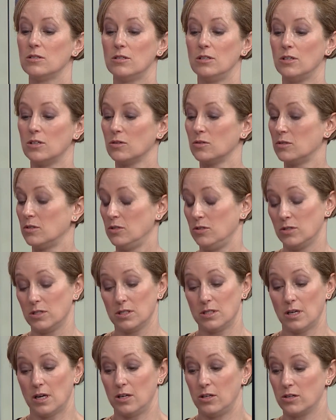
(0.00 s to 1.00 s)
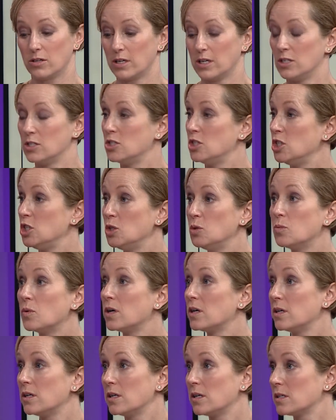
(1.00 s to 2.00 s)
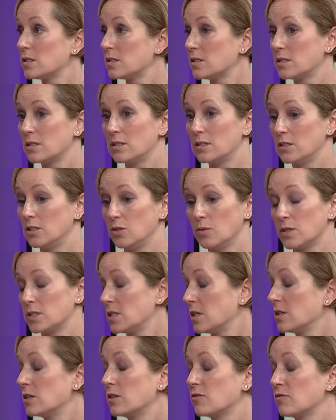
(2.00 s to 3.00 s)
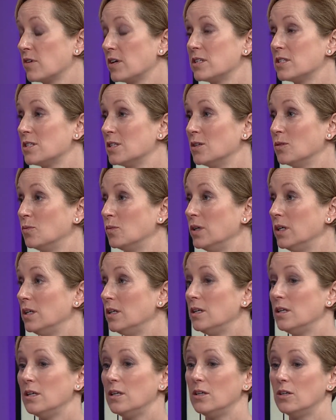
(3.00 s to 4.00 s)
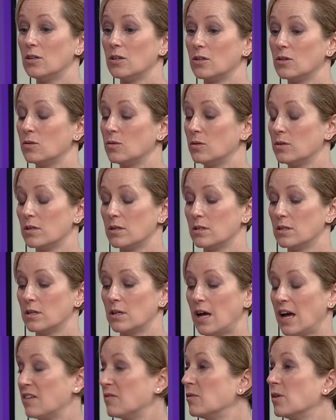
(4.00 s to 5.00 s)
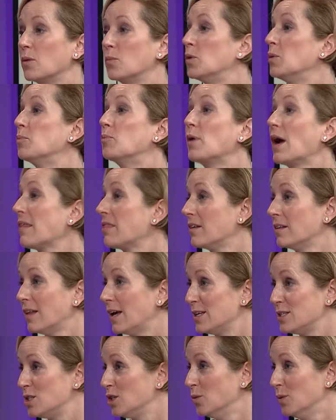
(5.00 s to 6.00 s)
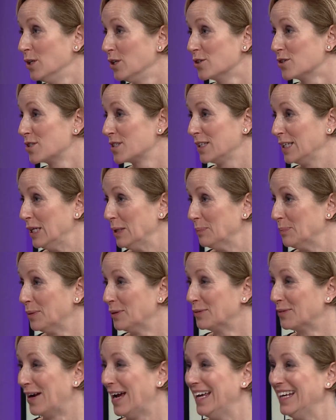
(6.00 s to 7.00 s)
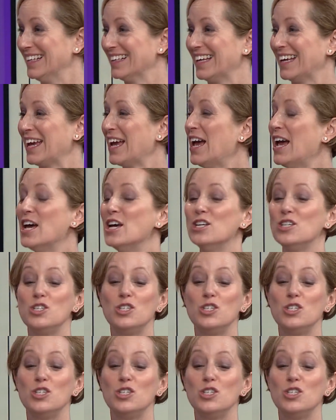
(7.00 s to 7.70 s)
you know, you can say to your kid, Do you want us to, do you want to tell your friends that we, you know, have, will breathalyze you in your sleep, yeah. right? Like, right.